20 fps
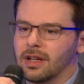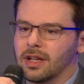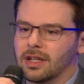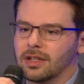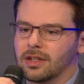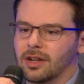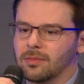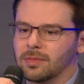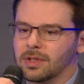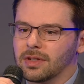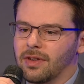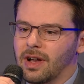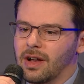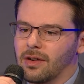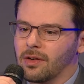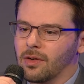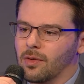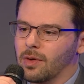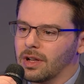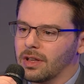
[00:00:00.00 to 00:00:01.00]
in terms of
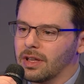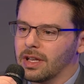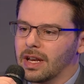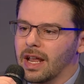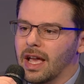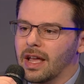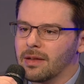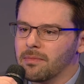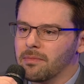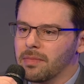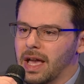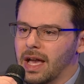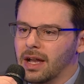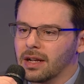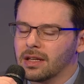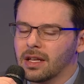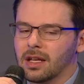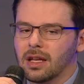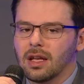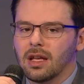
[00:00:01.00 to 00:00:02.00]
how quickly it had
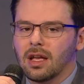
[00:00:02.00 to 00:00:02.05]
impact.